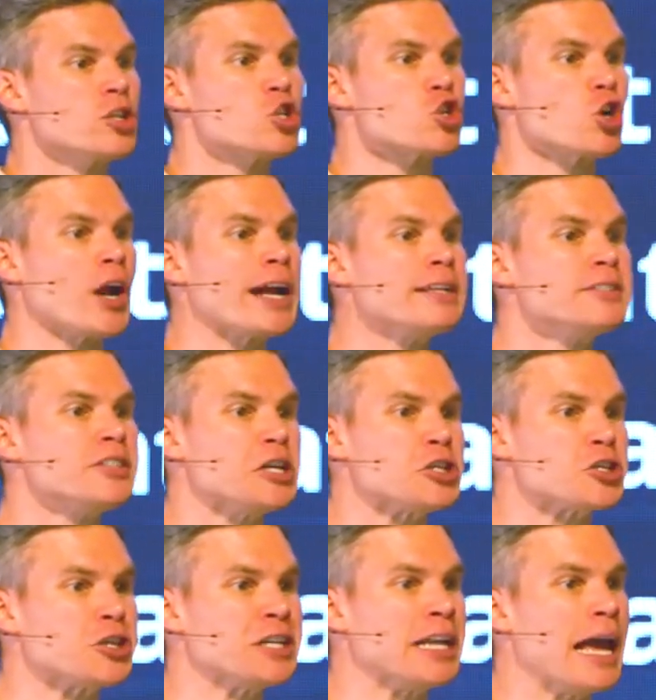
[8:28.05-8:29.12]

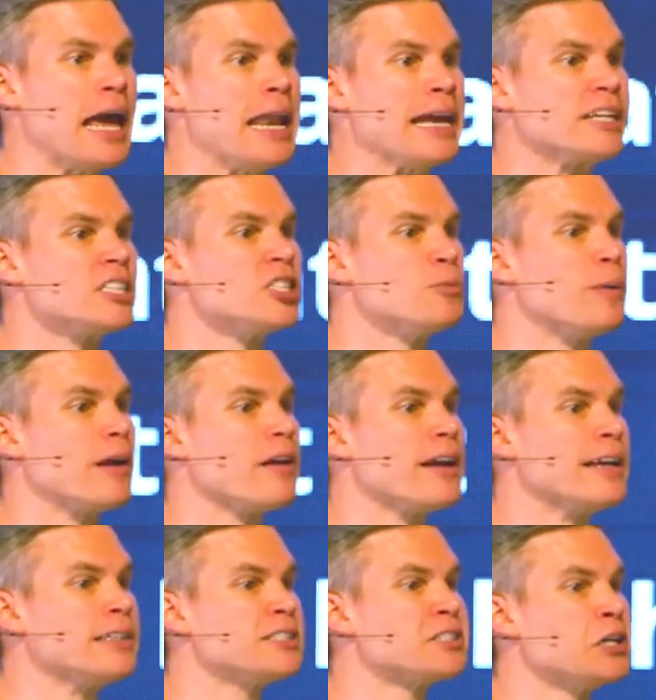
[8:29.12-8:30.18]
transition and
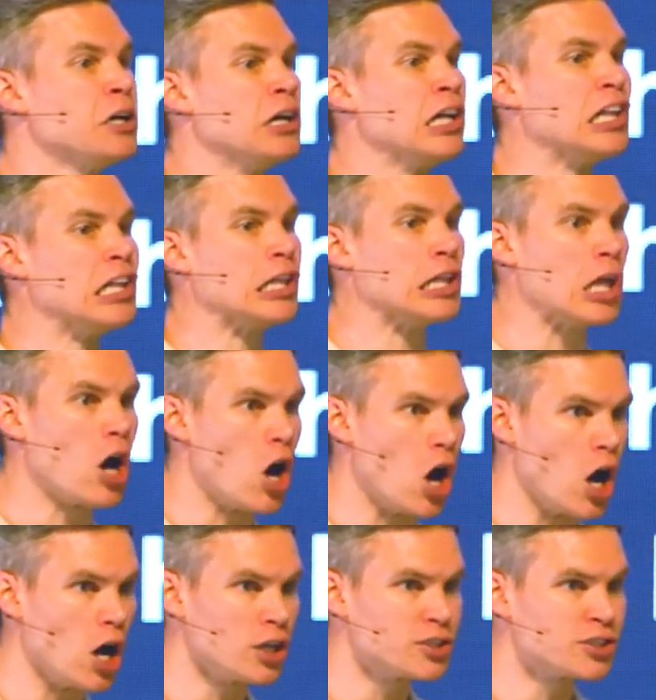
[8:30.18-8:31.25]
experience
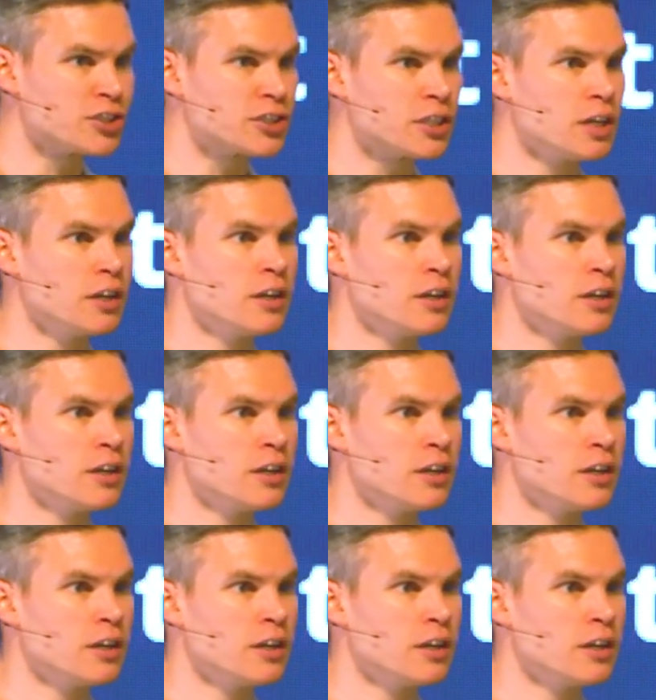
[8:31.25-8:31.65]
loss,